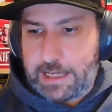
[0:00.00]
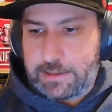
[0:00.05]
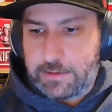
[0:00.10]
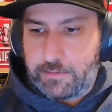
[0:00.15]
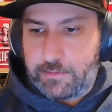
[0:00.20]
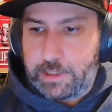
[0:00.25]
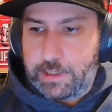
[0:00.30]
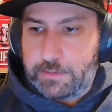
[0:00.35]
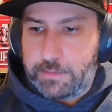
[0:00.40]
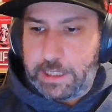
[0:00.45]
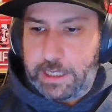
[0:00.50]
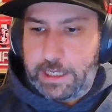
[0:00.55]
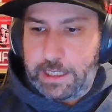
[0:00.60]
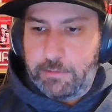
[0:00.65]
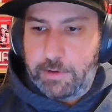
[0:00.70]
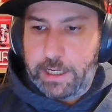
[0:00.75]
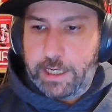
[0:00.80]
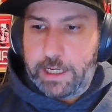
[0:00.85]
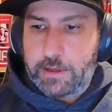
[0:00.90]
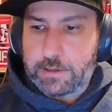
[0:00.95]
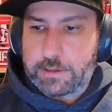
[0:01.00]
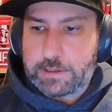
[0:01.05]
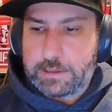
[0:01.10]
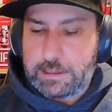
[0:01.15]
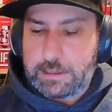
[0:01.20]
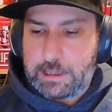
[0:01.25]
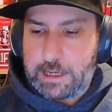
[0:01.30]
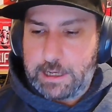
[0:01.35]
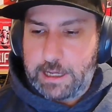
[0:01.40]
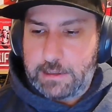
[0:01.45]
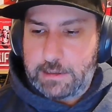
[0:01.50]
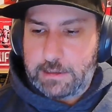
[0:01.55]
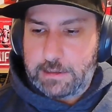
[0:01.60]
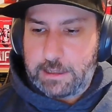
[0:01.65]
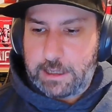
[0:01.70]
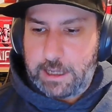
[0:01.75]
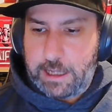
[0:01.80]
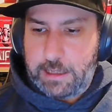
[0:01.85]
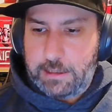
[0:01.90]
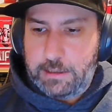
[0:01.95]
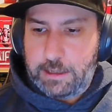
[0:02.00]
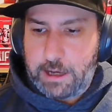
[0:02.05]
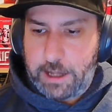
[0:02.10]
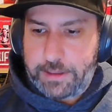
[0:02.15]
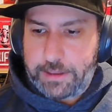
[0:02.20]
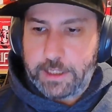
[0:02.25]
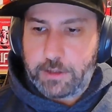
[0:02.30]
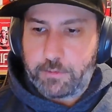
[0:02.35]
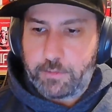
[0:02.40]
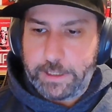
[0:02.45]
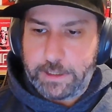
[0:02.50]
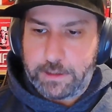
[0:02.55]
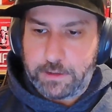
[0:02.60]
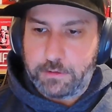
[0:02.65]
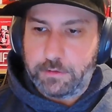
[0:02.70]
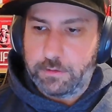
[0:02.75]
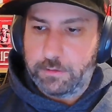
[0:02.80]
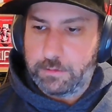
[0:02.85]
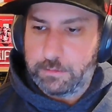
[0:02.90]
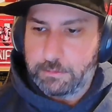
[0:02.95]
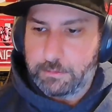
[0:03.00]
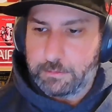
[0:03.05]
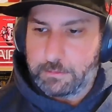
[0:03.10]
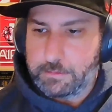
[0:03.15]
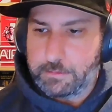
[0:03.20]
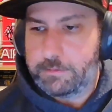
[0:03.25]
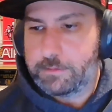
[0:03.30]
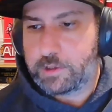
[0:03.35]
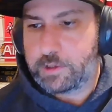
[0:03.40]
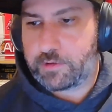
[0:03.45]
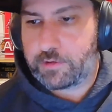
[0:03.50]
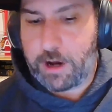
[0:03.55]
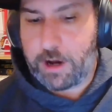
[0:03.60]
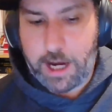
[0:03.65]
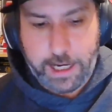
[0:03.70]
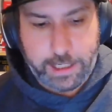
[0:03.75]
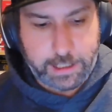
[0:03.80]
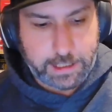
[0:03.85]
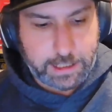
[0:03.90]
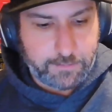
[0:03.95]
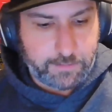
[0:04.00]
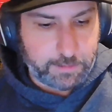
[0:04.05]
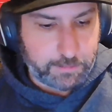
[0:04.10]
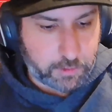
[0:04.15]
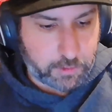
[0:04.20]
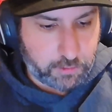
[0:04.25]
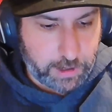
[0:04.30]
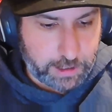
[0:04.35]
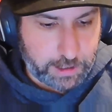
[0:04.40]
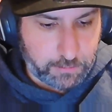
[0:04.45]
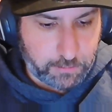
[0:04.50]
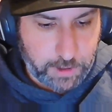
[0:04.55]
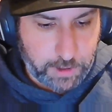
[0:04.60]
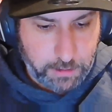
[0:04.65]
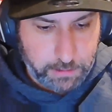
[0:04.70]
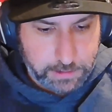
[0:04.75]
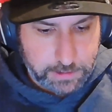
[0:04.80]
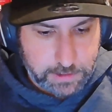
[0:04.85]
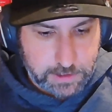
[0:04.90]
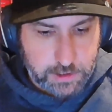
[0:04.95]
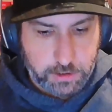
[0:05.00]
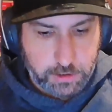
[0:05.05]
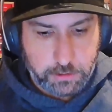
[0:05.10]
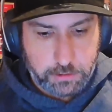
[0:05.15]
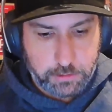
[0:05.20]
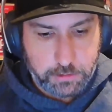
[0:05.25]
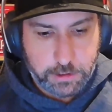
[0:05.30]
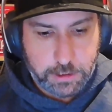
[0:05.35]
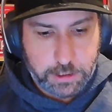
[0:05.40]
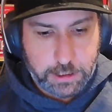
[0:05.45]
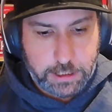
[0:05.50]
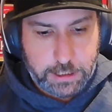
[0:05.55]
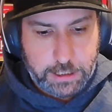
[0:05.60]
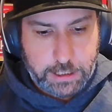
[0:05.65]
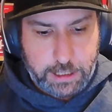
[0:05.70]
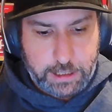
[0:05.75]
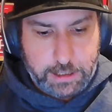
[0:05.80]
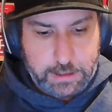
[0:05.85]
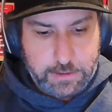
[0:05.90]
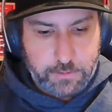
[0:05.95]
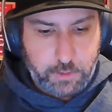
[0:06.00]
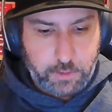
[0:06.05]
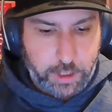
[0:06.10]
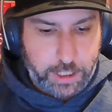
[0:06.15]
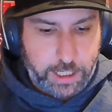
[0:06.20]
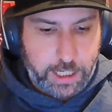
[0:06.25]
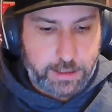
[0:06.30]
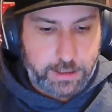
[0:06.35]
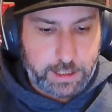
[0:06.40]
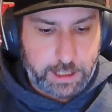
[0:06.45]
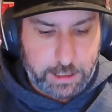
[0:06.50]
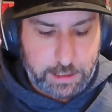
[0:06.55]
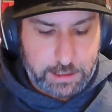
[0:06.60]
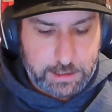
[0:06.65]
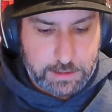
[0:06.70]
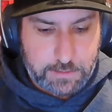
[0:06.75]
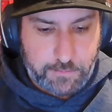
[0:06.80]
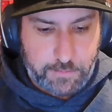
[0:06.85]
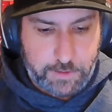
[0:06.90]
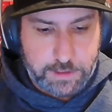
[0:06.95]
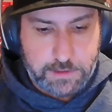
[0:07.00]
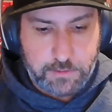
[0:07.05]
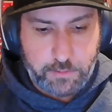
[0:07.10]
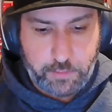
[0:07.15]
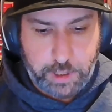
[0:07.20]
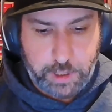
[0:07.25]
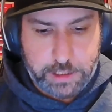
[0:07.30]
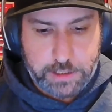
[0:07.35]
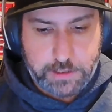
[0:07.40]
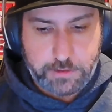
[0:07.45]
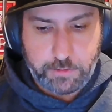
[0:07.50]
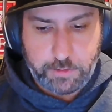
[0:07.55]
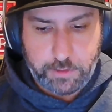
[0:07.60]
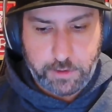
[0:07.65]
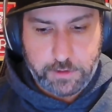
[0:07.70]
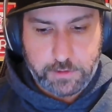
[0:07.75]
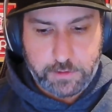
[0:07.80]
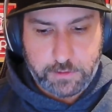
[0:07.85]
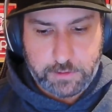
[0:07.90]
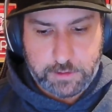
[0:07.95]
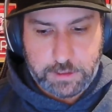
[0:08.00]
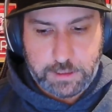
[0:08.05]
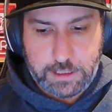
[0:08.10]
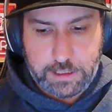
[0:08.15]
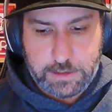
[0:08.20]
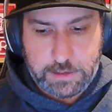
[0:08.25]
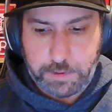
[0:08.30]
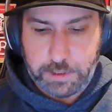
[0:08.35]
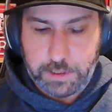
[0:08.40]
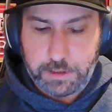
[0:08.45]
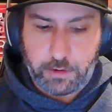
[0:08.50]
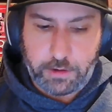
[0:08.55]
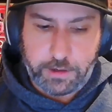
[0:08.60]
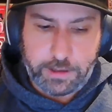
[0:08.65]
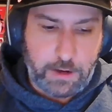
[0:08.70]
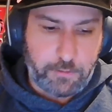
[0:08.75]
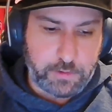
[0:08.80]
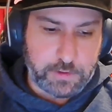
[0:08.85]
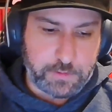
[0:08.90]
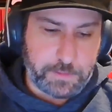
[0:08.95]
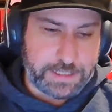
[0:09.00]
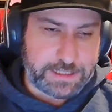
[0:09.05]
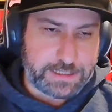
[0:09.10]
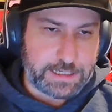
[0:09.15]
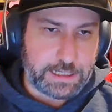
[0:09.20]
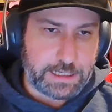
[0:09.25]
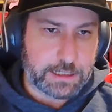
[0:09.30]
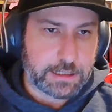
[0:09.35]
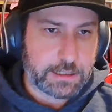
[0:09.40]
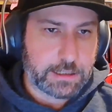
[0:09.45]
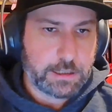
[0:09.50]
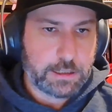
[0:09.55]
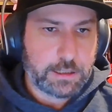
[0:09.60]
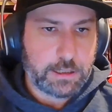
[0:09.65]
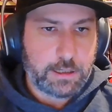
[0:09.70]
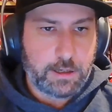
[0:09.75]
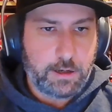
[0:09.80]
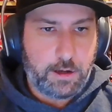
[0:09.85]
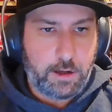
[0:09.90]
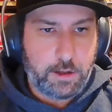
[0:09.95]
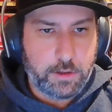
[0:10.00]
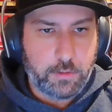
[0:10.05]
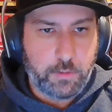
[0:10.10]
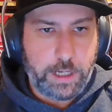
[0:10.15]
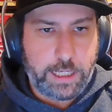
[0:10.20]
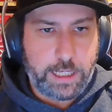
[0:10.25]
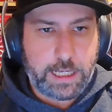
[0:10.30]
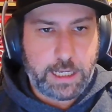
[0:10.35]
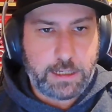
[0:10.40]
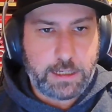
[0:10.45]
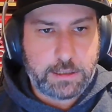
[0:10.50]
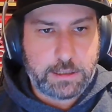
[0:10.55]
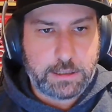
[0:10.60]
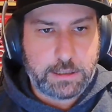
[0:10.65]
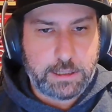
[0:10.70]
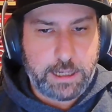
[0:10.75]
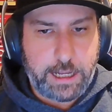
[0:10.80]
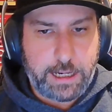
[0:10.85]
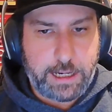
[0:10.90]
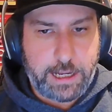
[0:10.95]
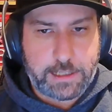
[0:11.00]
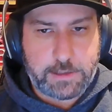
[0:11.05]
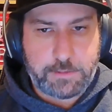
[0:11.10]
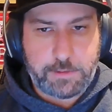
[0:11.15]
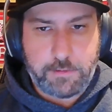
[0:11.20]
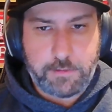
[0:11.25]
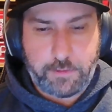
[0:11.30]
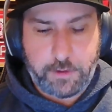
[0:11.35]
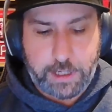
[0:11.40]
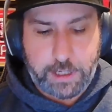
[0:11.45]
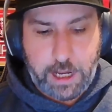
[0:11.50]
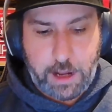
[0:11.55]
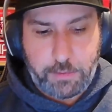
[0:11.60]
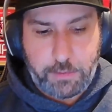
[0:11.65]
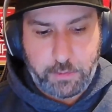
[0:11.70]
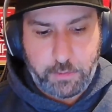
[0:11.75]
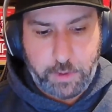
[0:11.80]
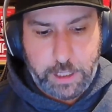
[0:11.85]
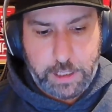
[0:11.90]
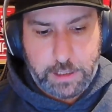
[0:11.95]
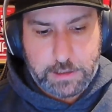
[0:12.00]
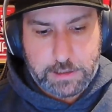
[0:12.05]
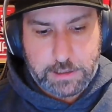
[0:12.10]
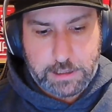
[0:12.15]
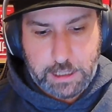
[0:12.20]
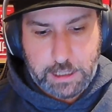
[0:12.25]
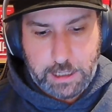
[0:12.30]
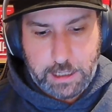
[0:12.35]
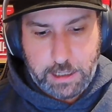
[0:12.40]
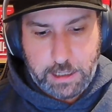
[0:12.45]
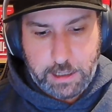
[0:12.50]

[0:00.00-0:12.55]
hasn't really been anyone else, and I think we do try and give him credit where it's due, and his work ethic and his defensive pressure and all those sorts of things. But a lot of that was missing on the weekend and has been for a couple of weeks. He